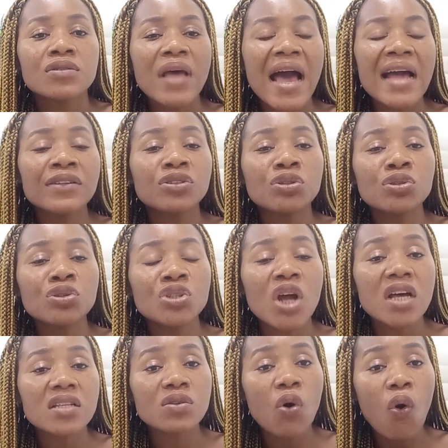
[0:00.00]
And do
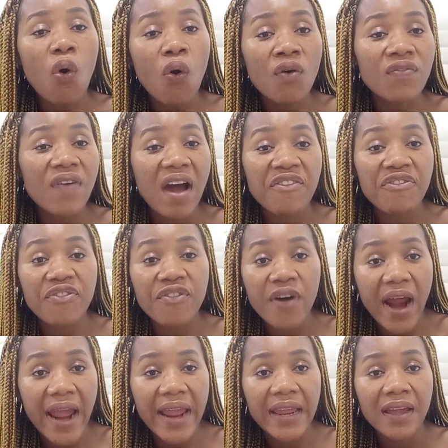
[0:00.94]
not over
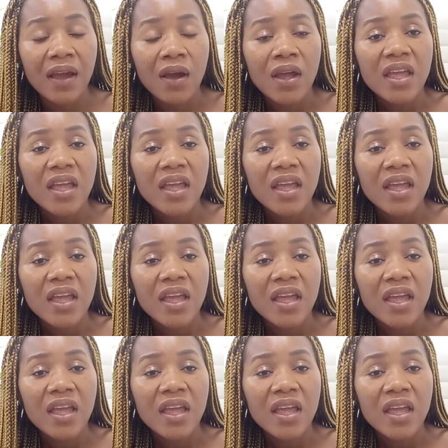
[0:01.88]
fry.